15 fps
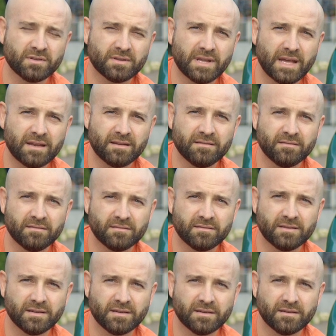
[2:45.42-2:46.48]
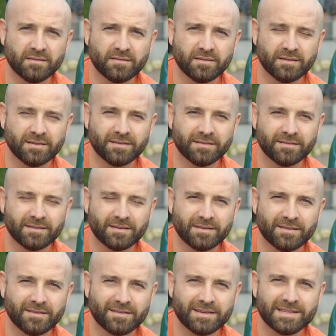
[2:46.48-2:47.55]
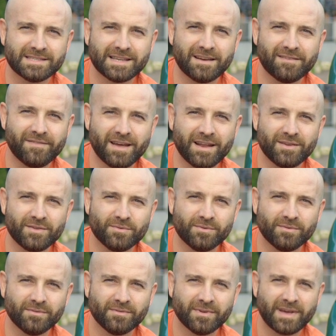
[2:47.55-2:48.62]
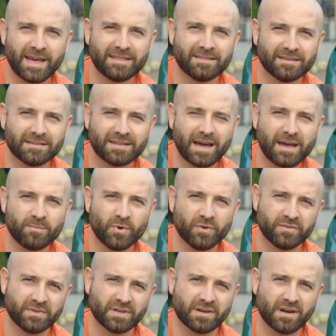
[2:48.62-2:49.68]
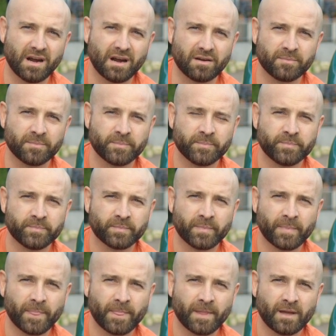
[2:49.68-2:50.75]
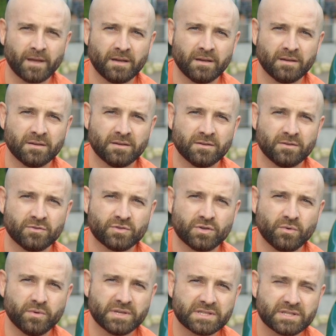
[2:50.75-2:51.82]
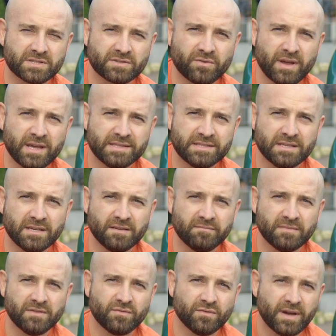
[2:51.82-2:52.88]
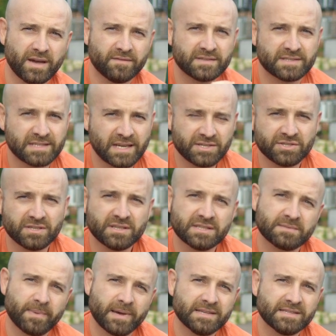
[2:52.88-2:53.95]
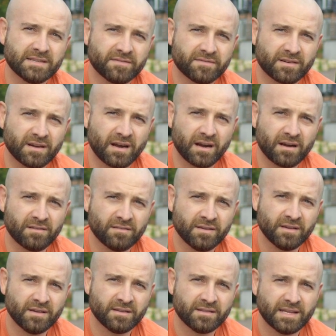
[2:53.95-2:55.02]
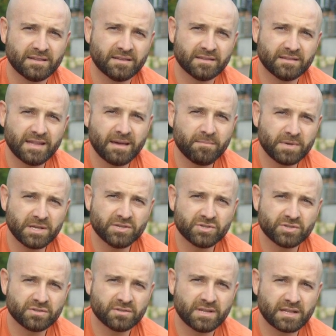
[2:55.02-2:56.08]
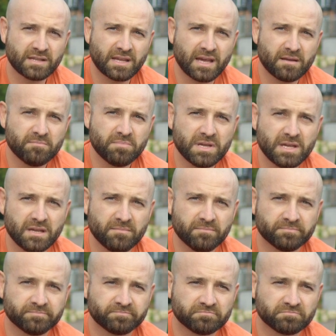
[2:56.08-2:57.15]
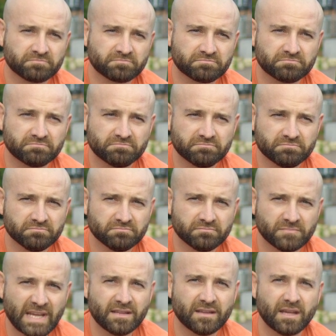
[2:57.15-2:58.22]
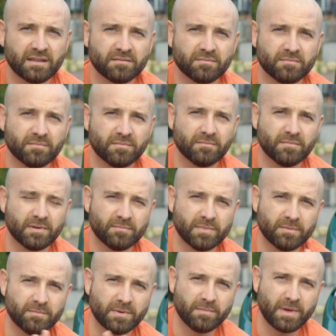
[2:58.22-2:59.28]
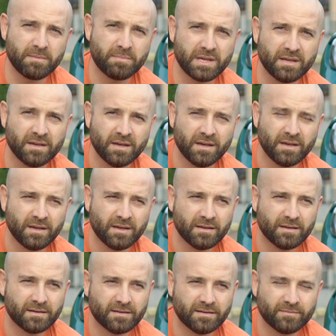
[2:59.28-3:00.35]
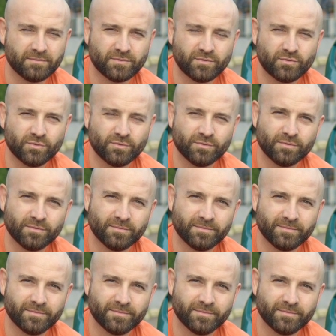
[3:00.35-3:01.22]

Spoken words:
than the resale value at the time of the car. So it's crazy if you have such an expensive car that a damage that can be, and maybe to